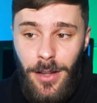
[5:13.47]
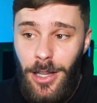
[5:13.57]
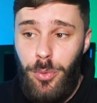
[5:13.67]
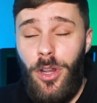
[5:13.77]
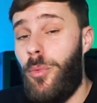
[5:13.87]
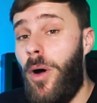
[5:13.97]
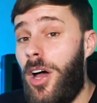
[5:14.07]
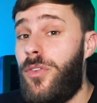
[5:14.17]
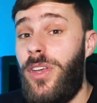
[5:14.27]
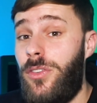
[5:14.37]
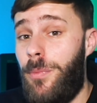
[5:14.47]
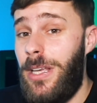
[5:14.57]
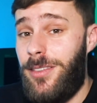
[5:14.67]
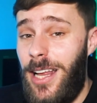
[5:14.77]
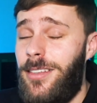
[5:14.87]
that's one of the worst things for me
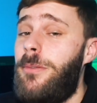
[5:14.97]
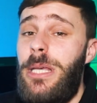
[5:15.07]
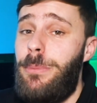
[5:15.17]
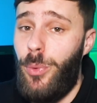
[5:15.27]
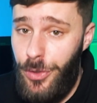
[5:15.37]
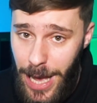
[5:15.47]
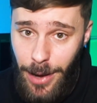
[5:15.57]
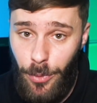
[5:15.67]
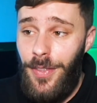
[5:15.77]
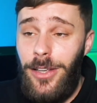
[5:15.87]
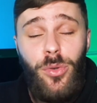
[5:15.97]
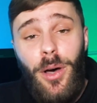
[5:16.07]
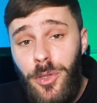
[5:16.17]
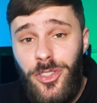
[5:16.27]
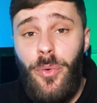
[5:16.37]
is letting people down and that's what i
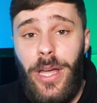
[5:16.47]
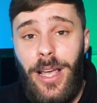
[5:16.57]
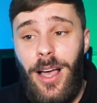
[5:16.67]
was doing